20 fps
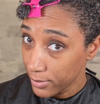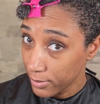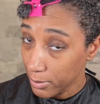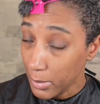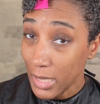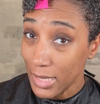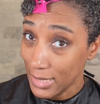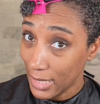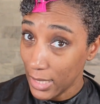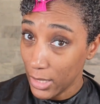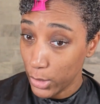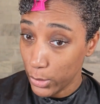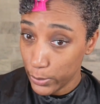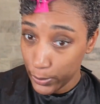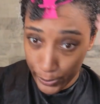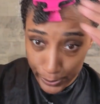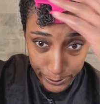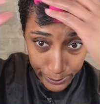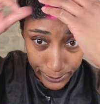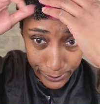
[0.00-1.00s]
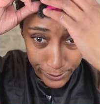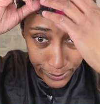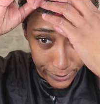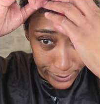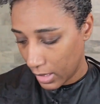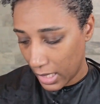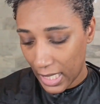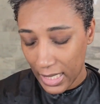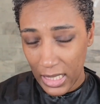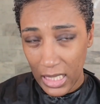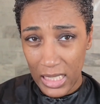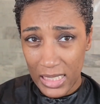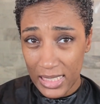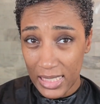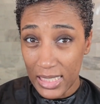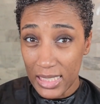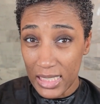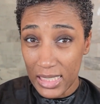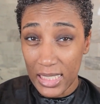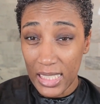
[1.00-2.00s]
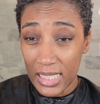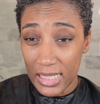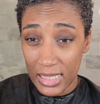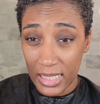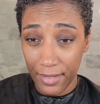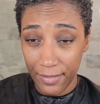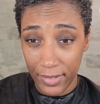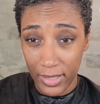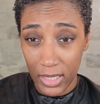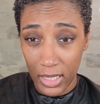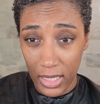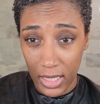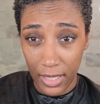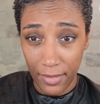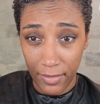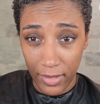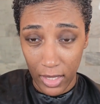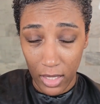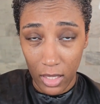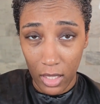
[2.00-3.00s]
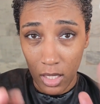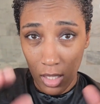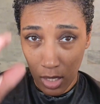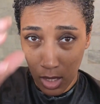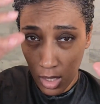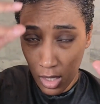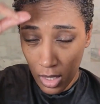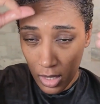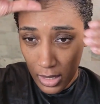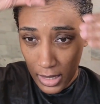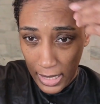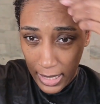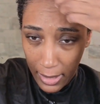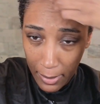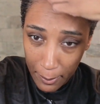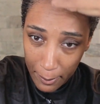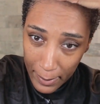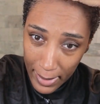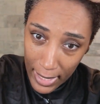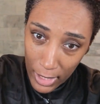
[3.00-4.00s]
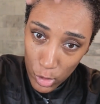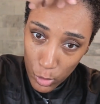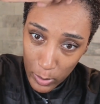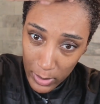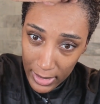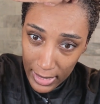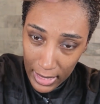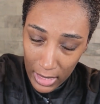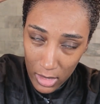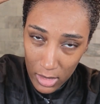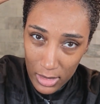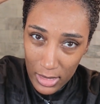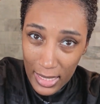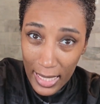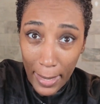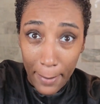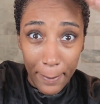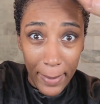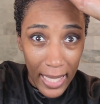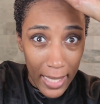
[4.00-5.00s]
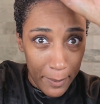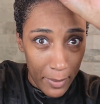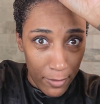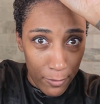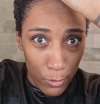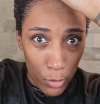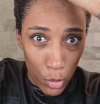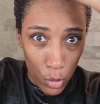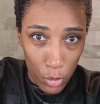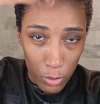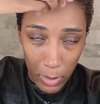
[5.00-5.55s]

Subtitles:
because I do. And the consistency is definitely giving like mashed bananas, like baby food.